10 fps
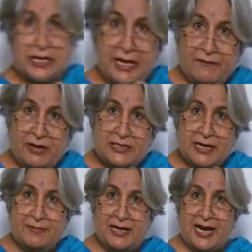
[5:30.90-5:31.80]
Even
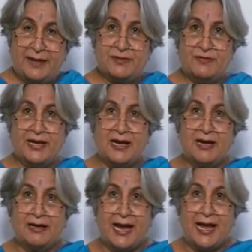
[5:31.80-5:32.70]
sometimes when
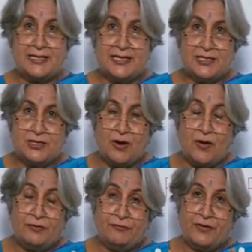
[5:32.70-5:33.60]
our gas is
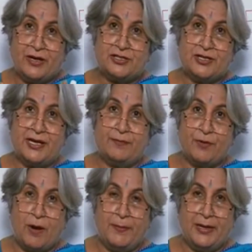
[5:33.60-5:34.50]
not functioning
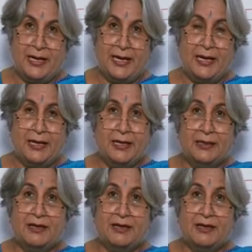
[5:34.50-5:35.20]
properly,